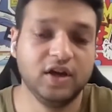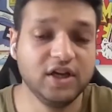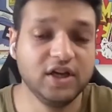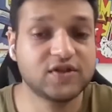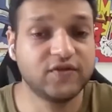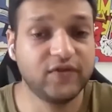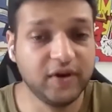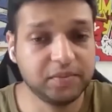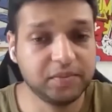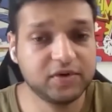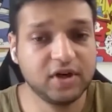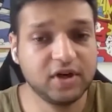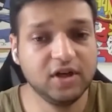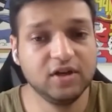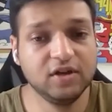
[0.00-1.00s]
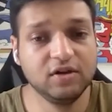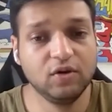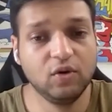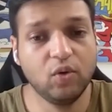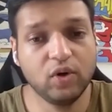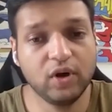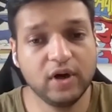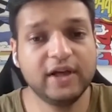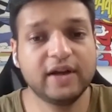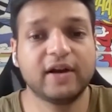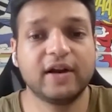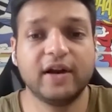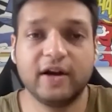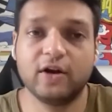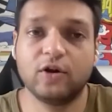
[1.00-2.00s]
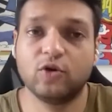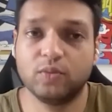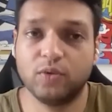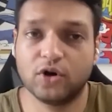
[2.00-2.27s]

Is Web3 only related to